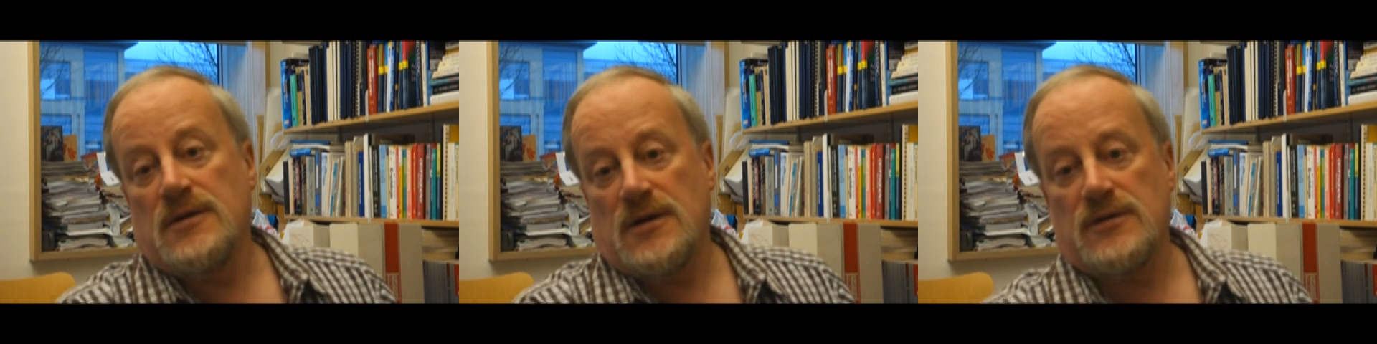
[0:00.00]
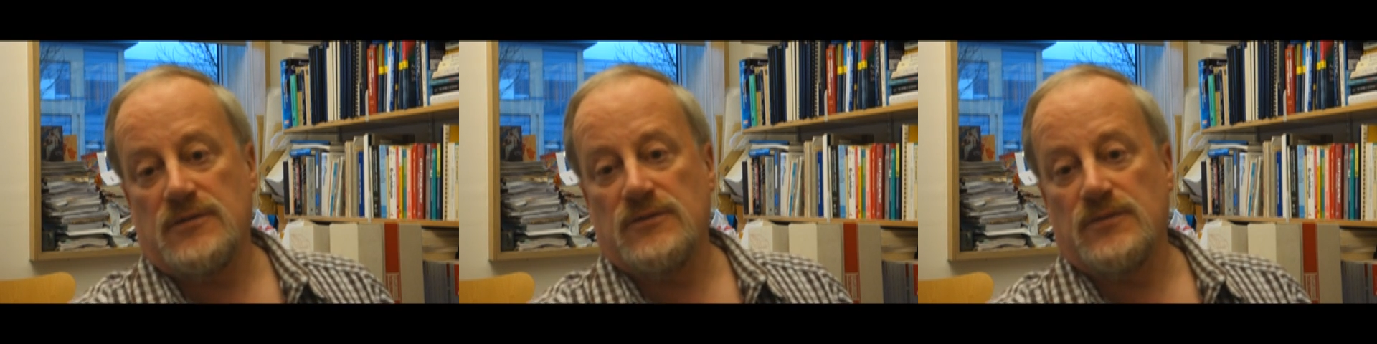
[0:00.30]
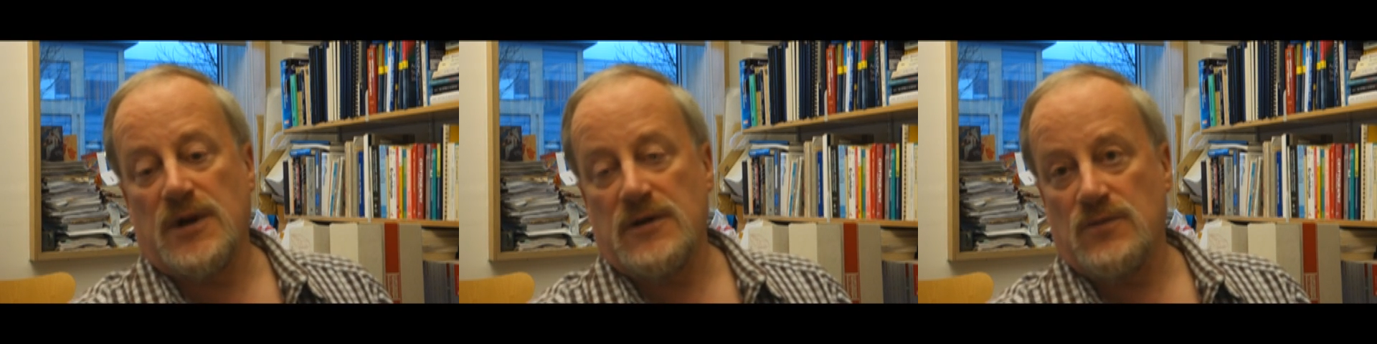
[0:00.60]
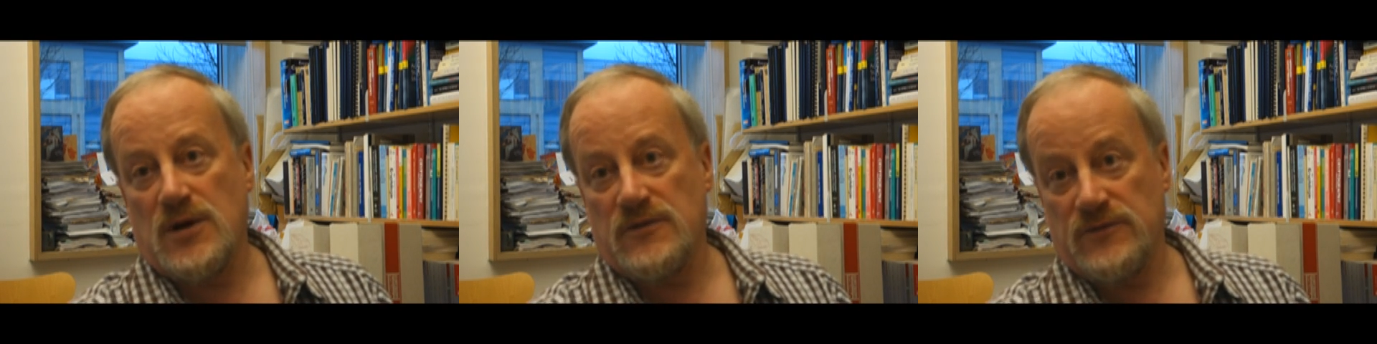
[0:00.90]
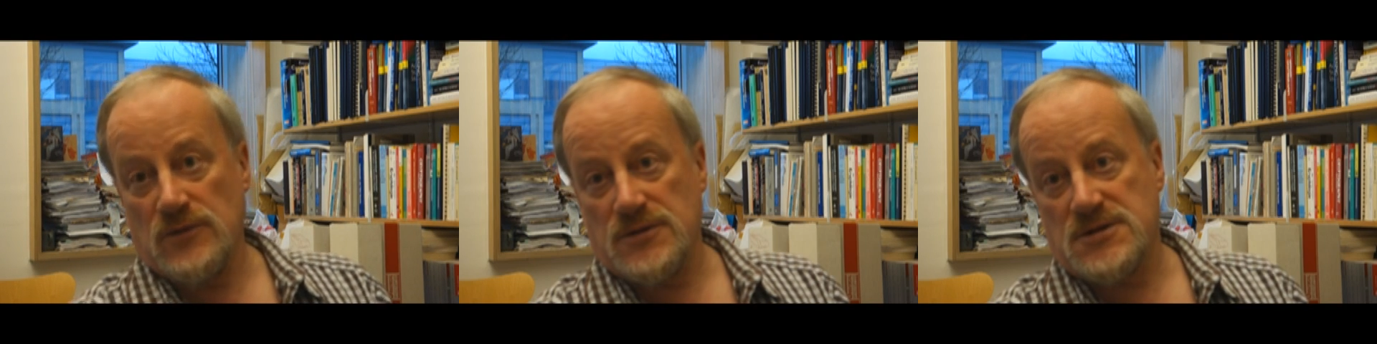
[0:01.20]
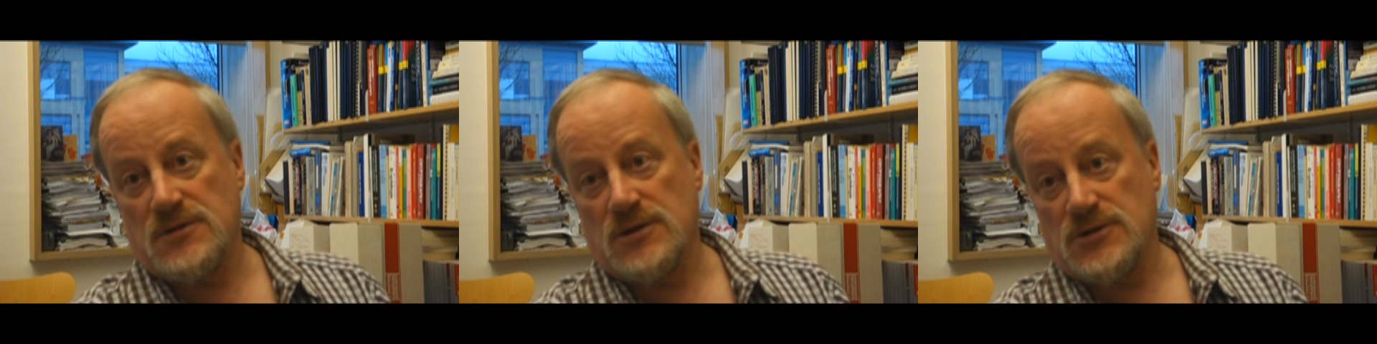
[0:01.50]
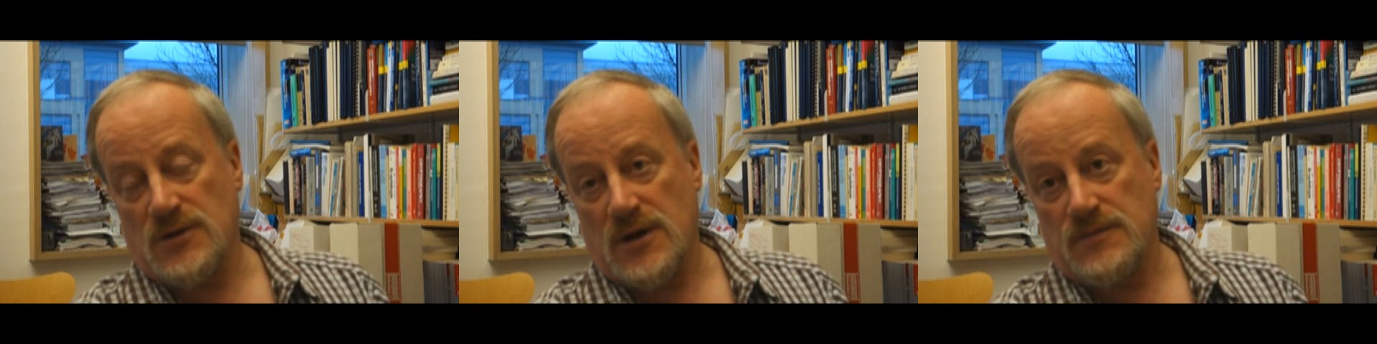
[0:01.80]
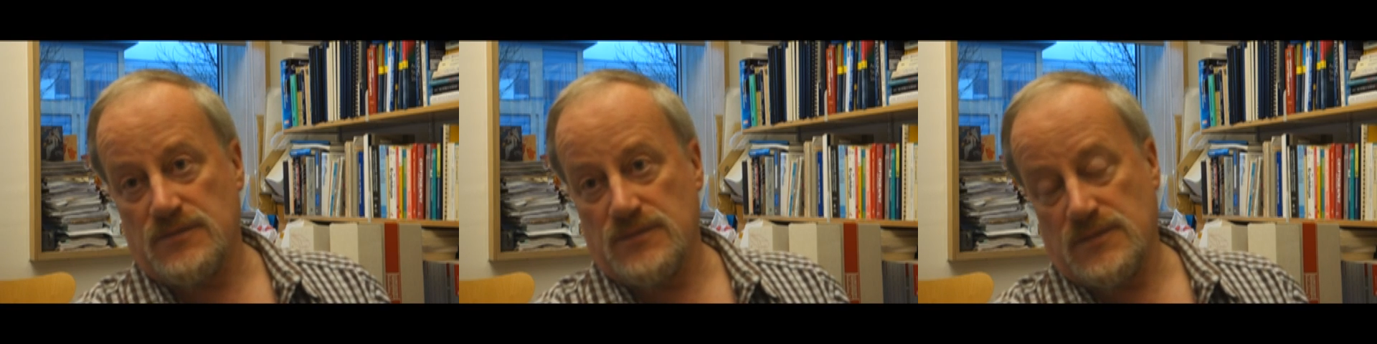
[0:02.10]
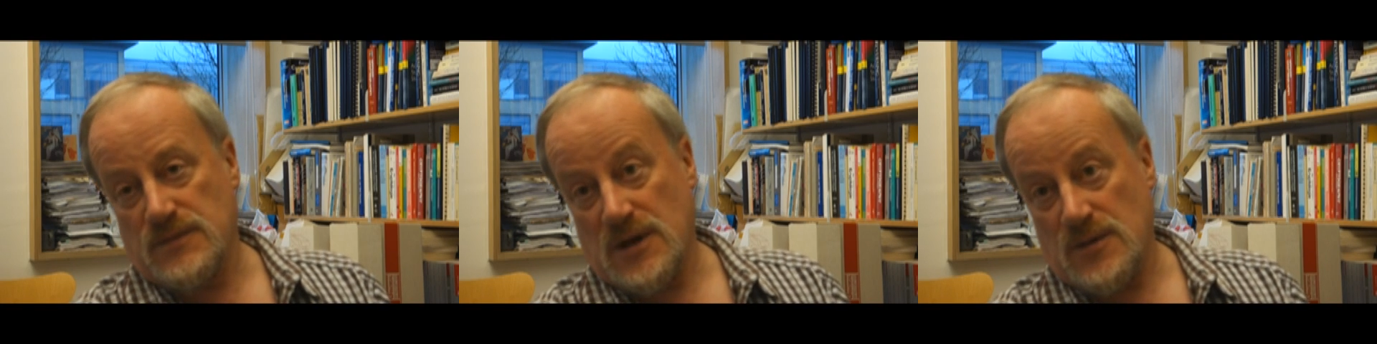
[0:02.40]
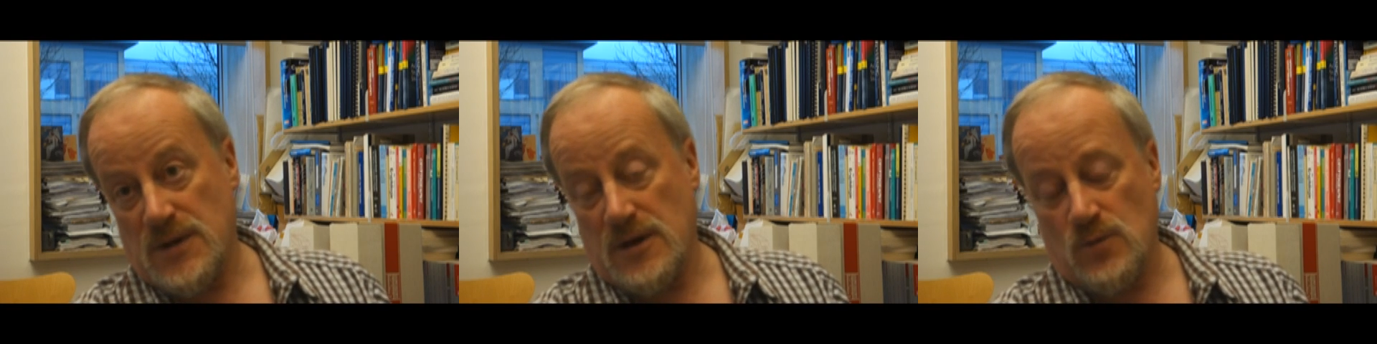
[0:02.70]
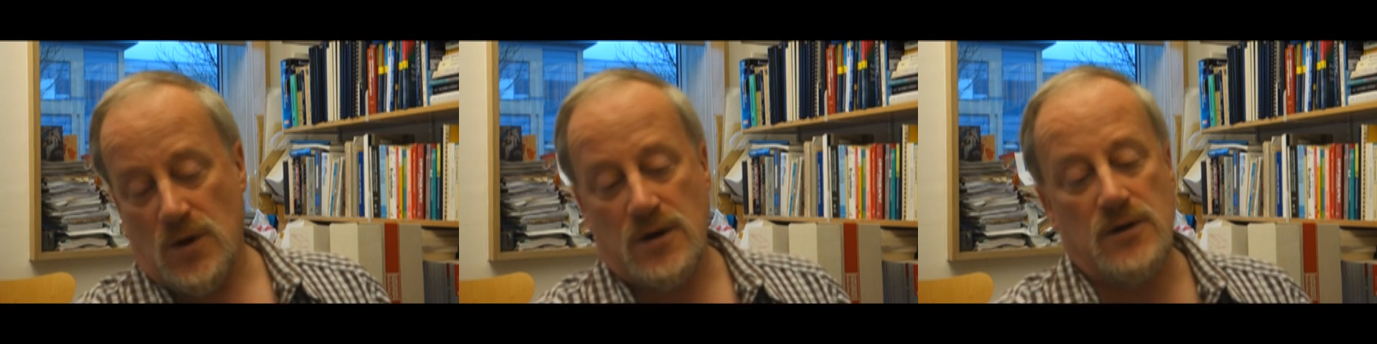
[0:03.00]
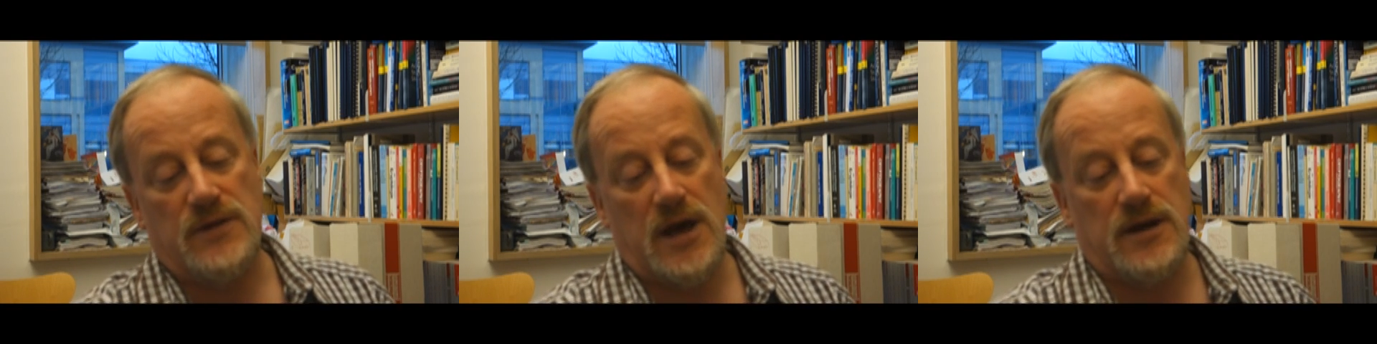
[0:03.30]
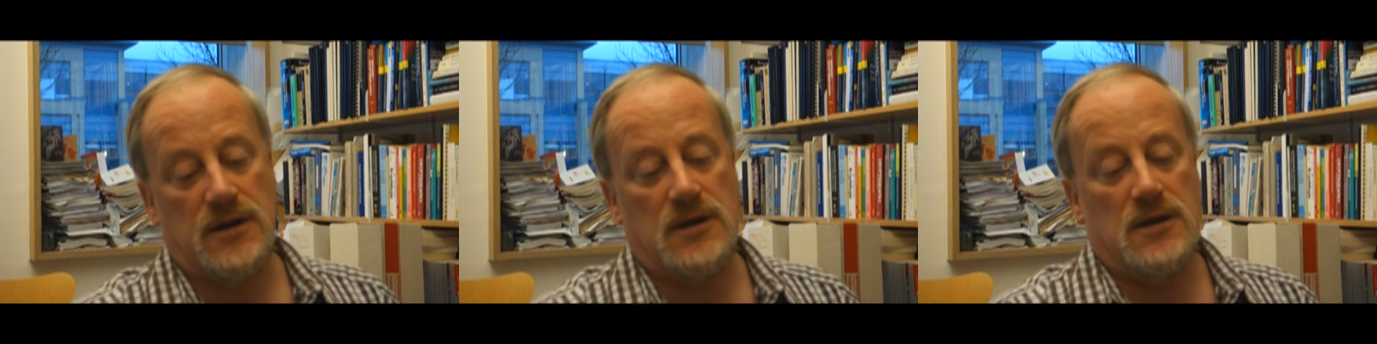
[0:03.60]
and by way of full disclosure, I um, helped work on that